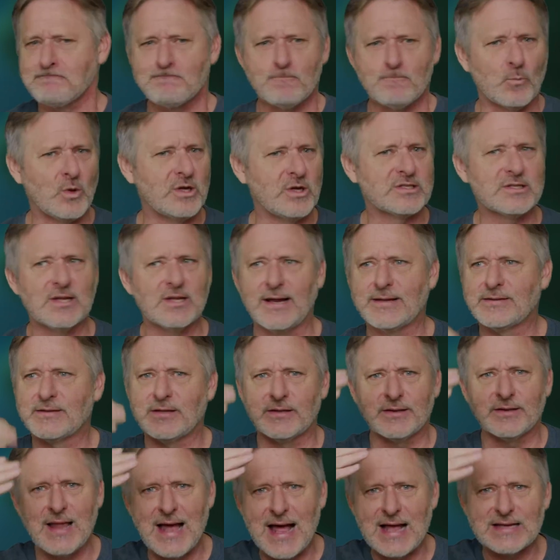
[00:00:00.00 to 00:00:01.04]
It's like the
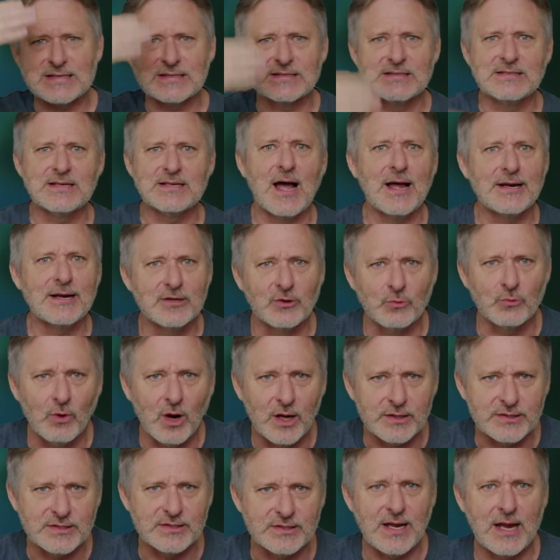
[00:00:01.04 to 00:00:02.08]
last knight
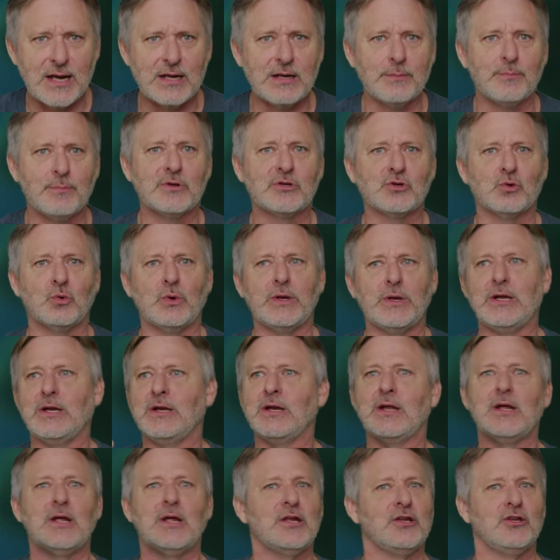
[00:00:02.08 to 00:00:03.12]
errant standing
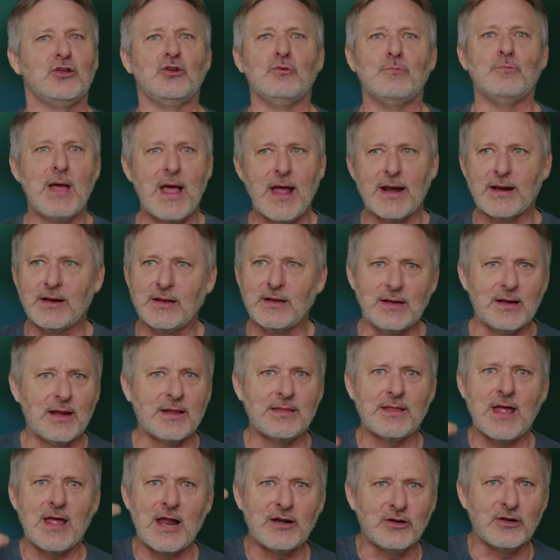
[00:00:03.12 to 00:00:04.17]
between humanity
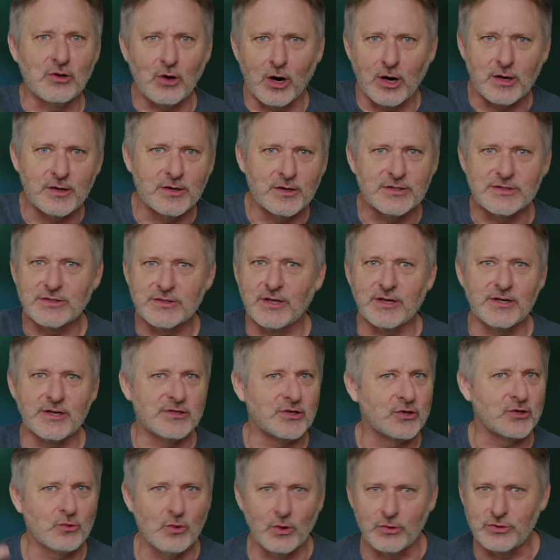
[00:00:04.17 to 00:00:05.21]
and that darkness that is
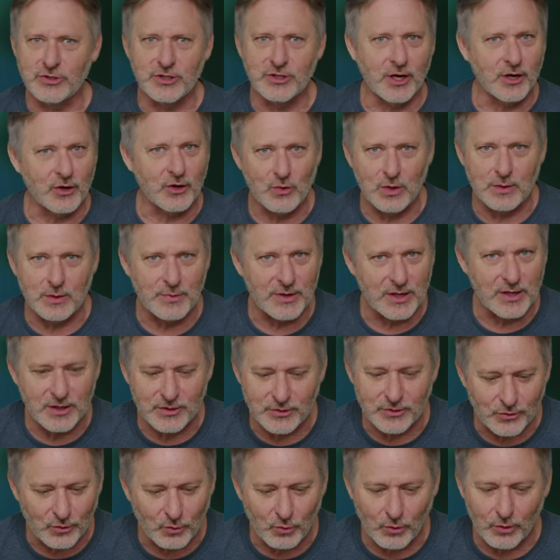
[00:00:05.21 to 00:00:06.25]
encroaching and creeping
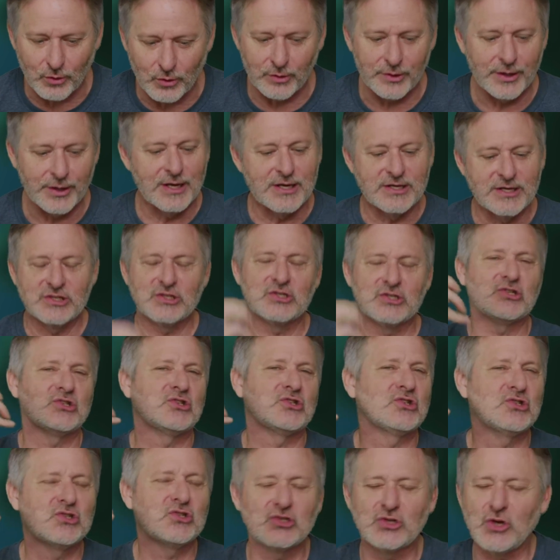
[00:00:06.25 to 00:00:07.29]
into the world.
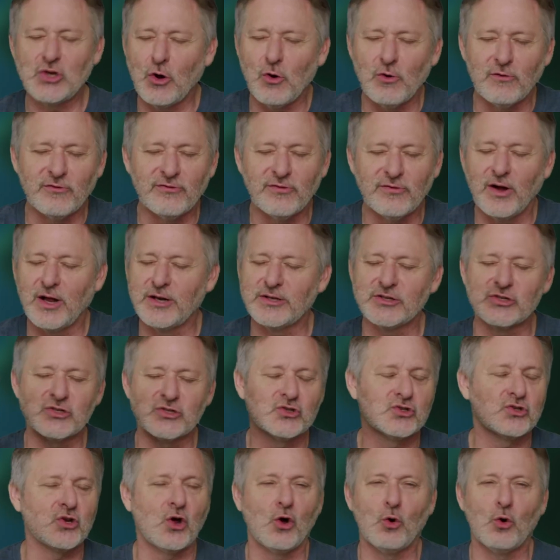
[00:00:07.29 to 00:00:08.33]
So fun,
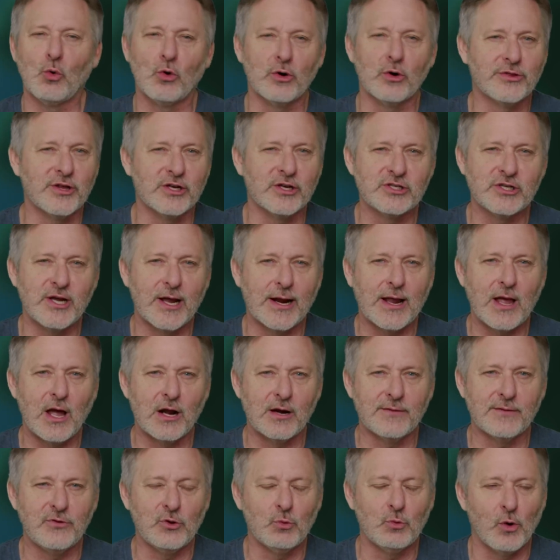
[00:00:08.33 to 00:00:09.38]
so worth a check out
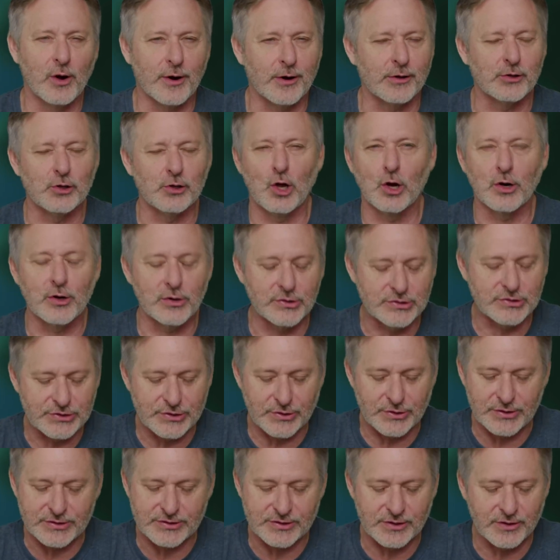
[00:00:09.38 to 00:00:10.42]
if you want a longer
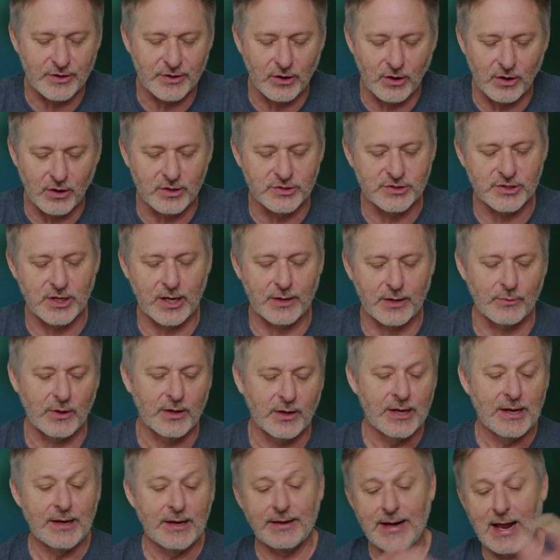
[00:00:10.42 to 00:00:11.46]
series in the horror genre.
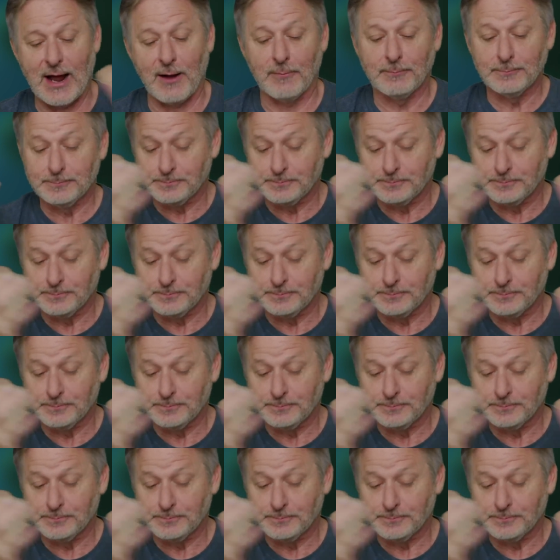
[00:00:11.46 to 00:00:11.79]
Now,